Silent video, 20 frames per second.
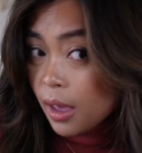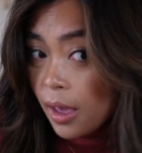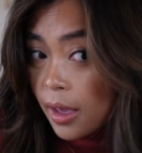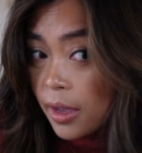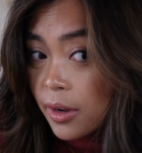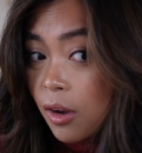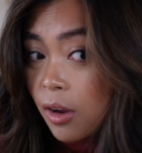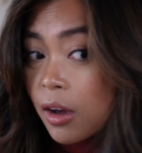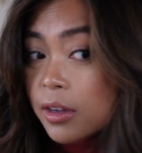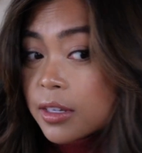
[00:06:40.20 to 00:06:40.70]

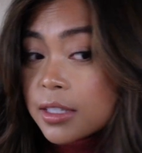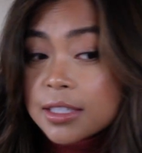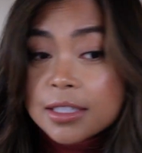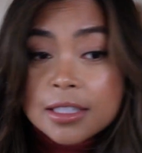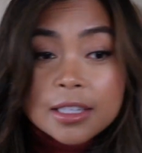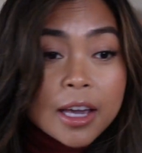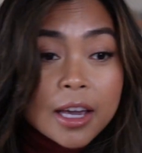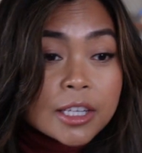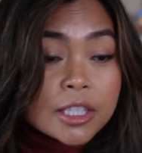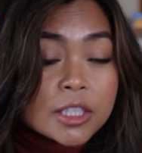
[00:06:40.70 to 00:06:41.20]
And
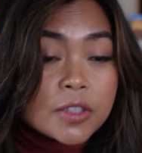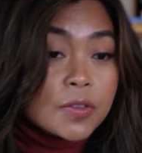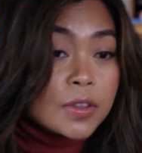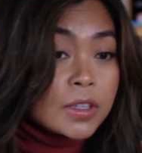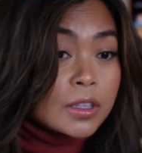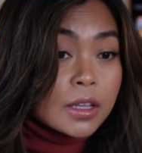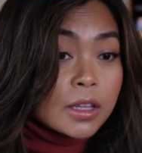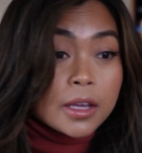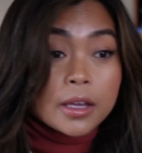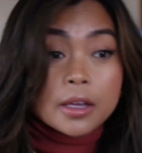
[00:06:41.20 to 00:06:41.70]
honestly, I just
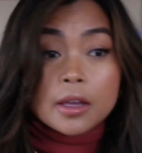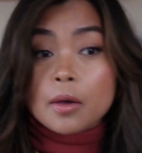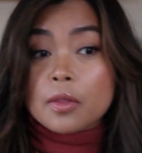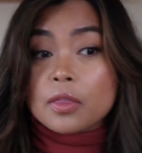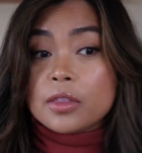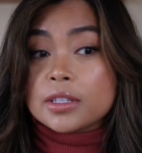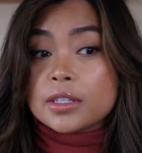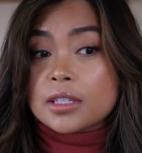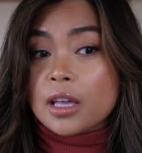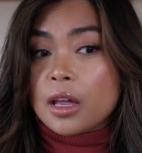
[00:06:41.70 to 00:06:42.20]
feel like
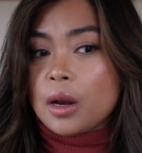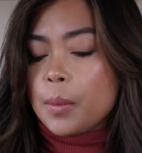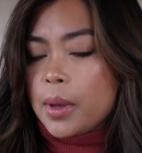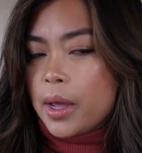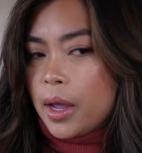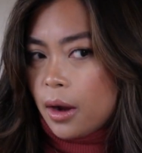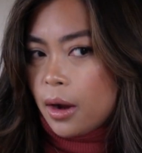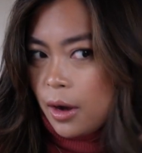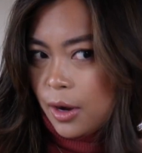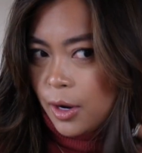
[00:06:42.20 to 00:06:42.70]
this side of my
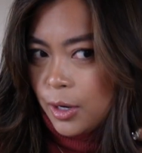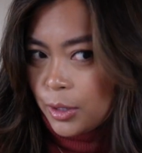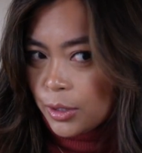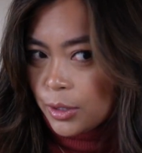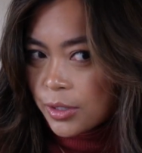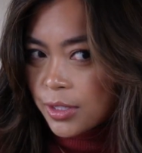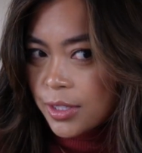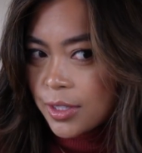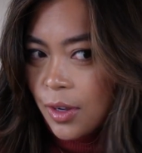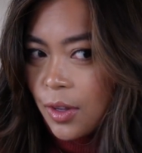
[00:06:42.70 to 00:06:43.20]
hair
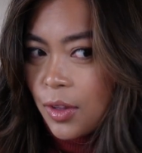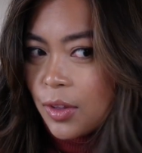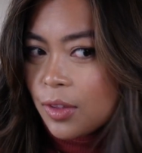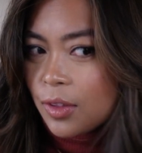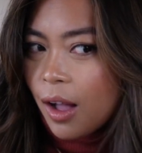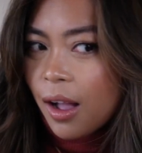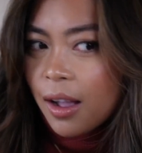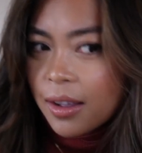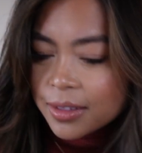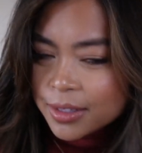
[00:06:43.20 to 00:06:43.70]
looks a
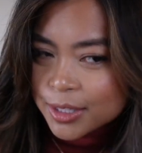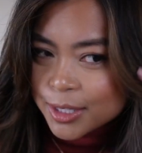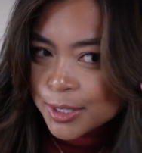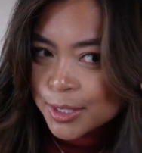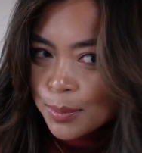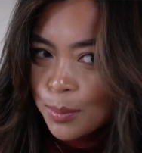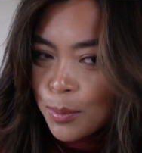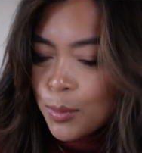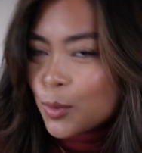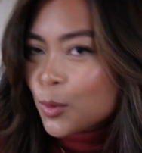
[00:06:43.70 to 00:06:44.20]
lot
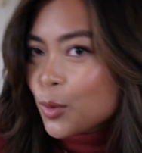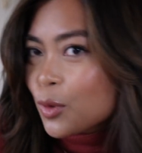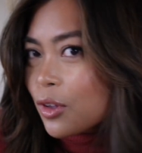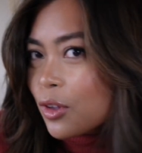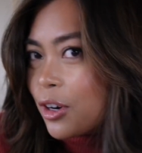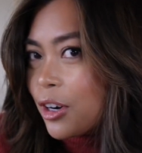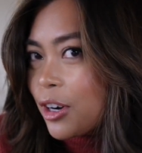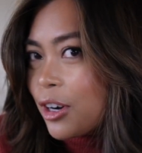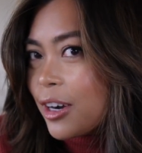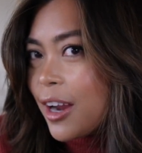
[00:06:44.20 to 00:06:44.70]
smoother
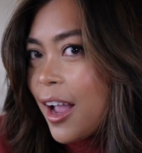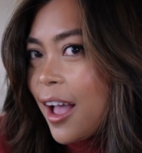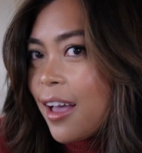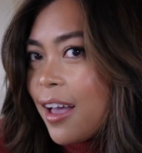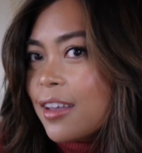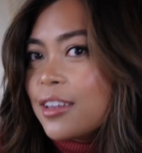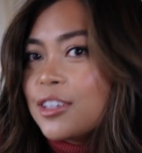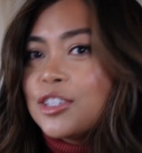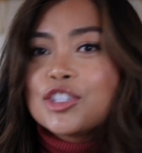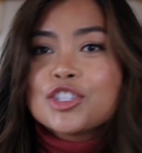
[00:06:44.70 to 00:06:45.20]

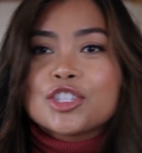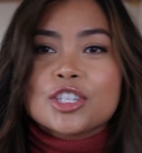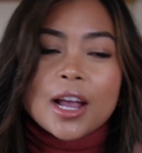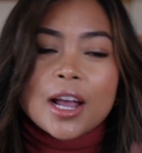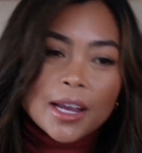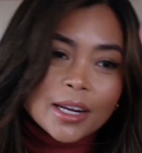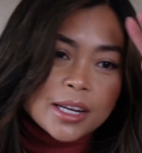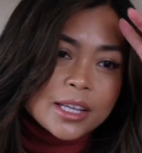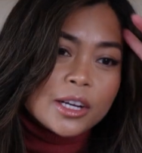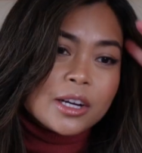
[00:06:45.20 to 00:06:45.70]
and
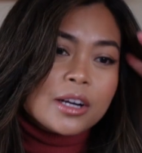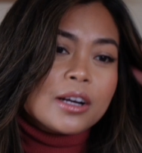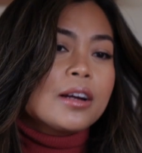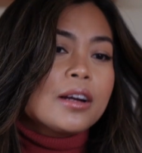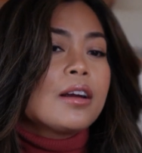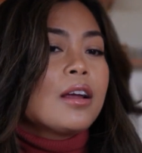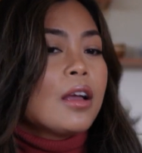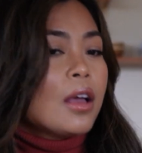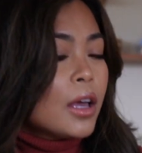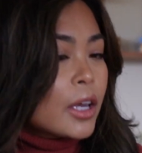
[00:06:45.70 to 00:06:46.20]
shinier
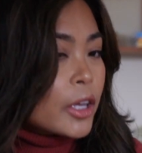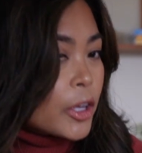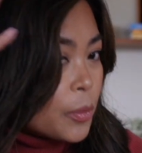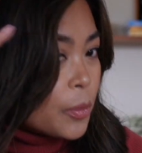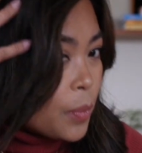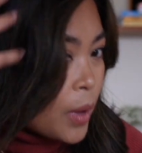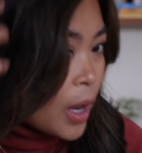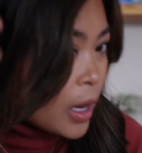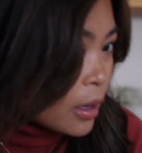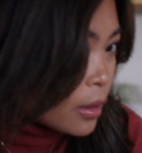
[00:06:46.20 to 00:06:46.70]

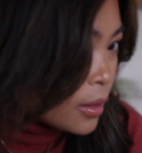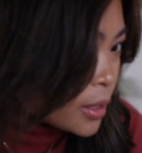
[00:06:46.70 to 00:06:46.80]
compared